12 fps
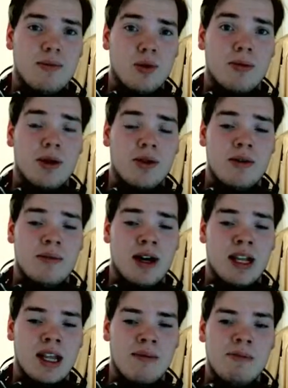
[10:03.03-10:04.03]
boar
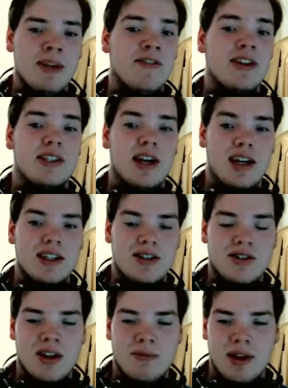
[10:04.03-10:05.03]
Pokemon. Like maybe give it Tusk or
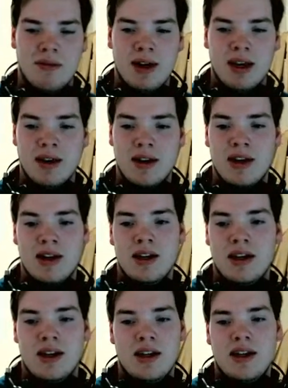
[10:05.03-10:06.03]
something and make it,
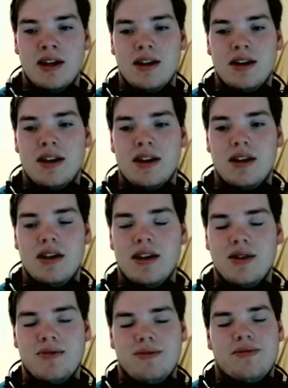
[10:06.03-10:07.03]
you
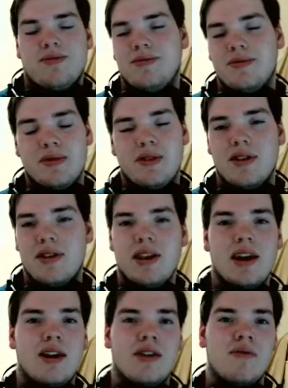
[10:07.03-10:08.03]
know,
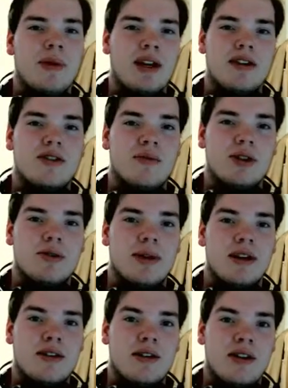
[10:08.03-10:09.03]
they could have made it so much
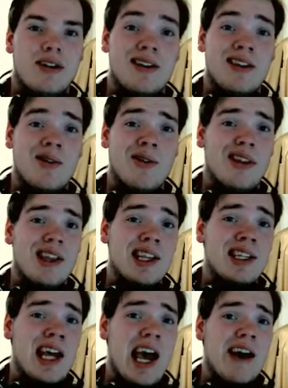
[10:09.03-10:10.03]
better. You know, it
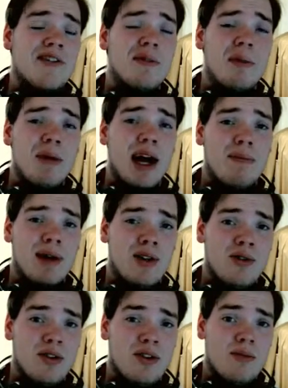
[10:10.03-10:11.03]
didn't have to be
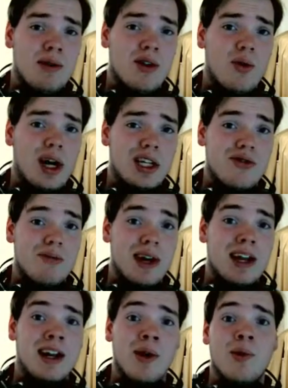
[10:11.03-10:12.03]
bipedal. It could be a quadruped
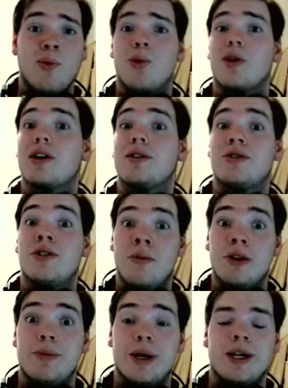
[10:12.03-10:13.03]
and it would work so
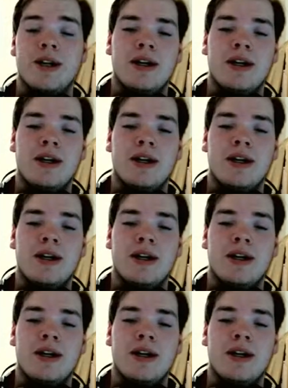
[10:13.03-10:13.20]
much better.